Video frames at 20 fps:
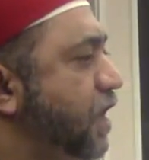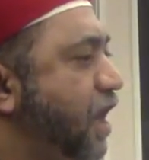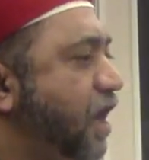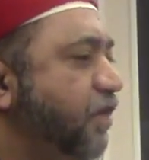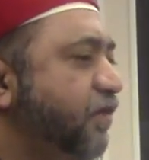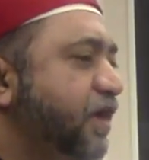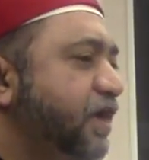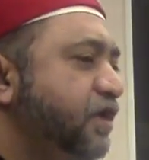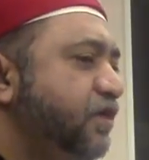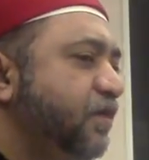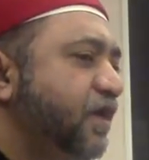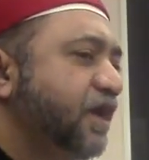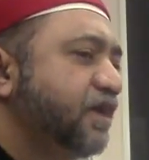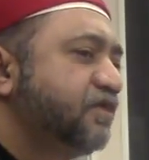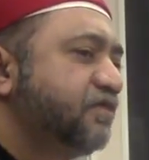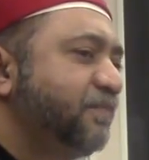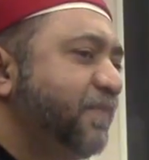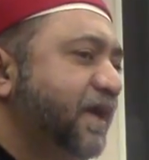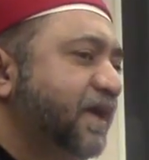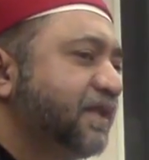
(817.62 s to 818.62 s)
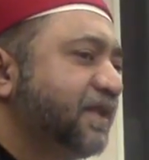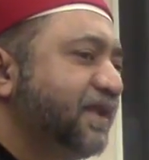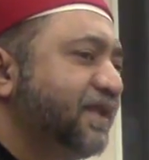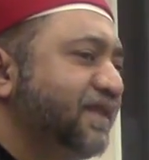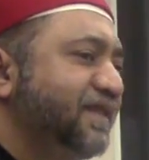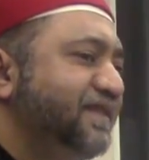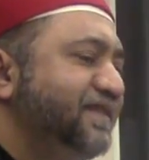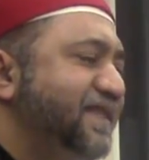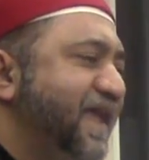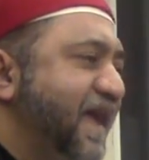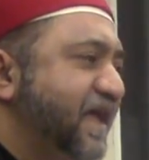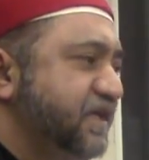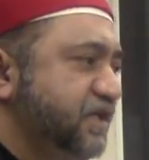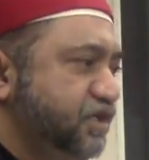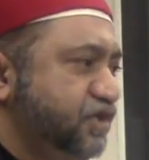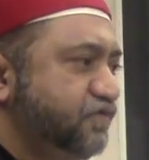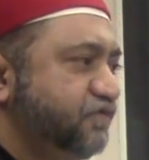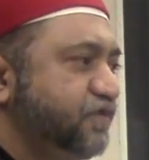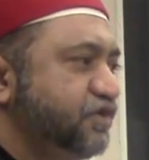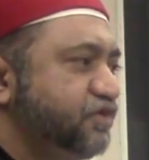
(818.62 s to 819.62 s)
how can you expect that
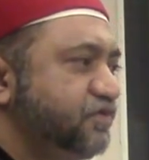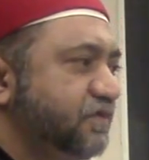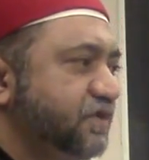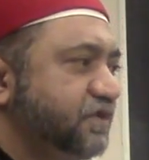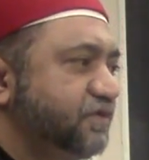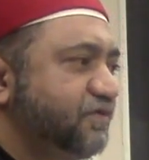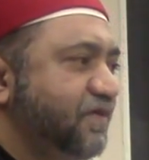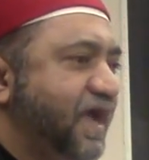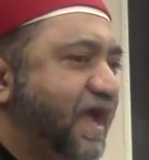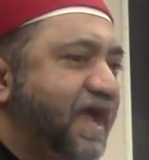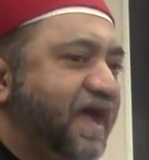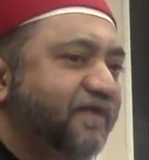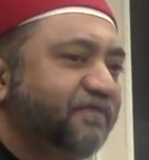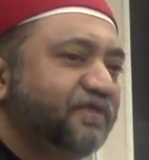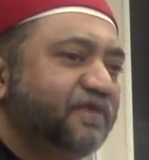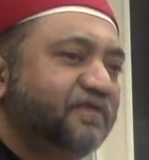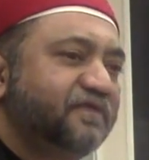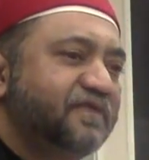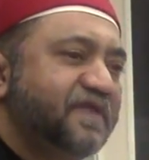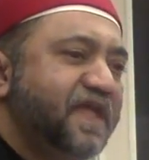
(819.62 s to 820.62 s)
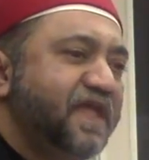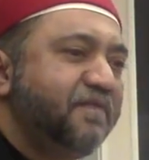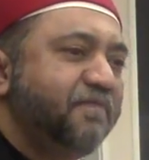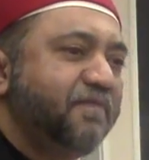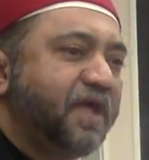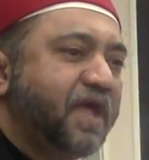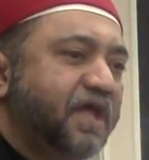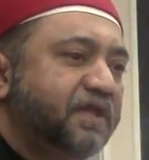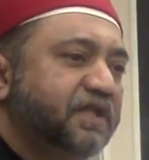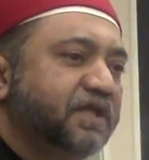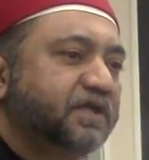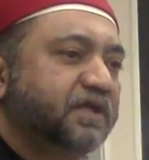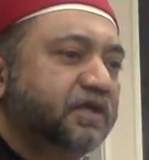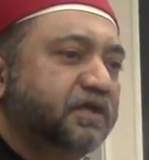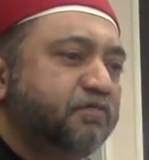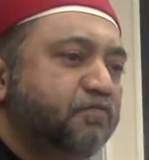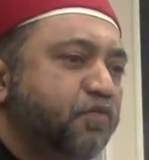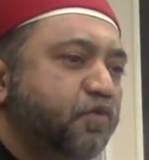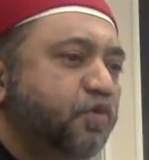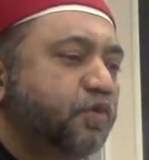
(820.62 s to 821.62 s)
individual to have the same ethical
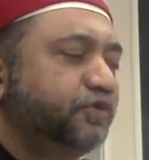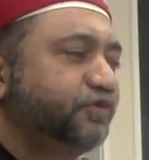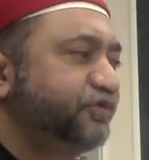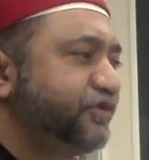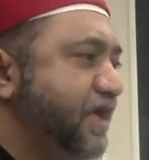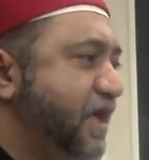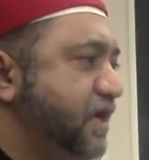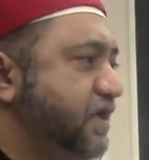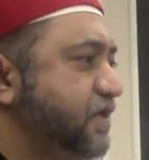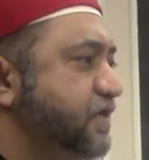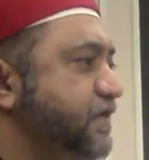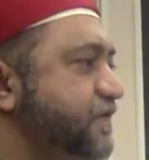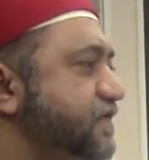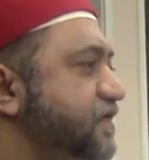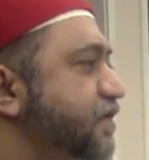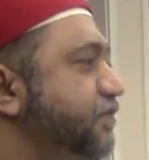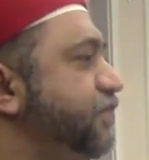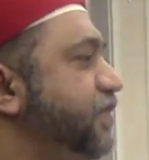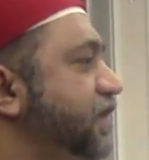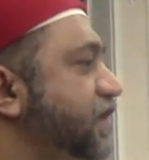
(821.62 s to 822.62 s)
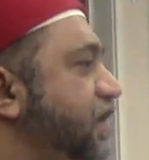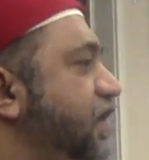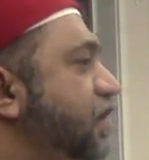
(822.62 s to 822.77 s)
and moral standard as somebody